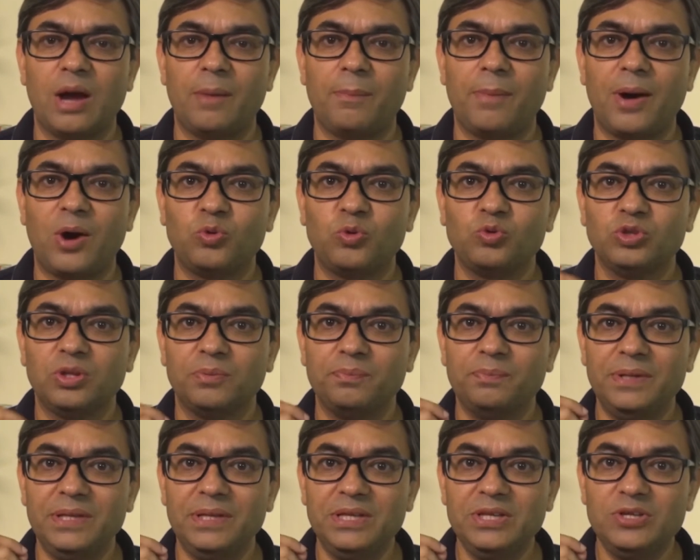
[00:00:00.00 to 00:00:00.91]
about the
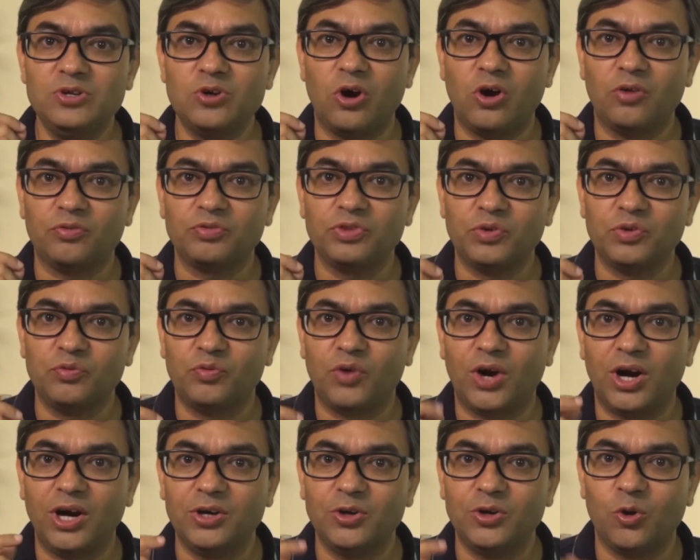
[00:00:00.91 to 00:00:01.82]
meaning of the
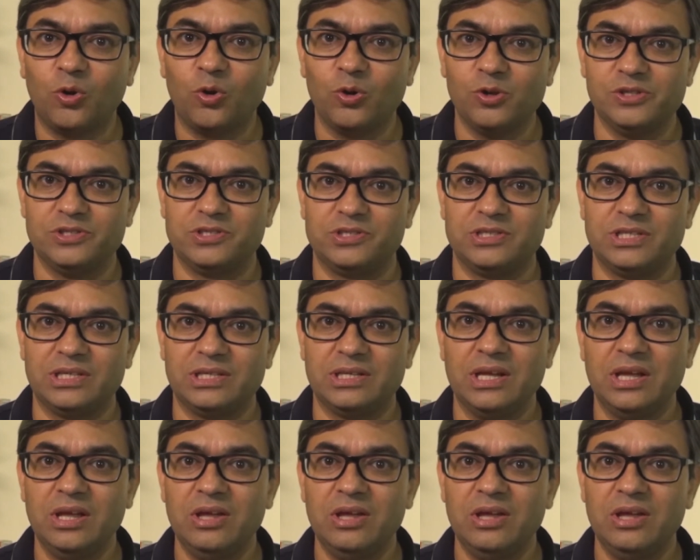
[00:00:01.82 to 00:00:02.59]
word holistic.